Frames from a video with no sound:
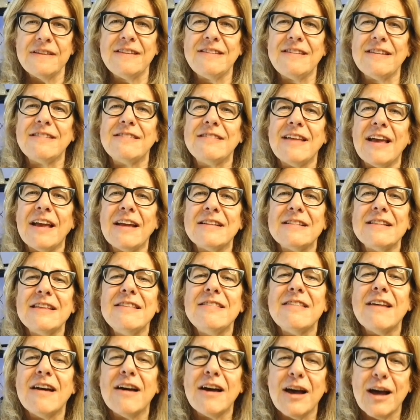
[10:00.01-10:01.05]
It's
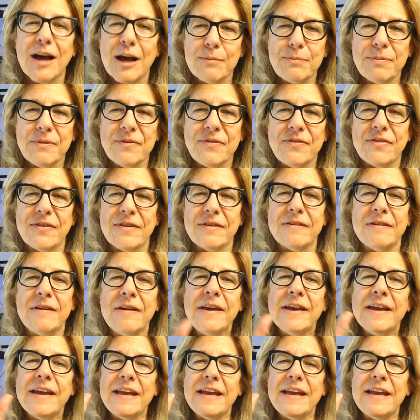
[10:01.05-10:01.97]
exactly the opposite.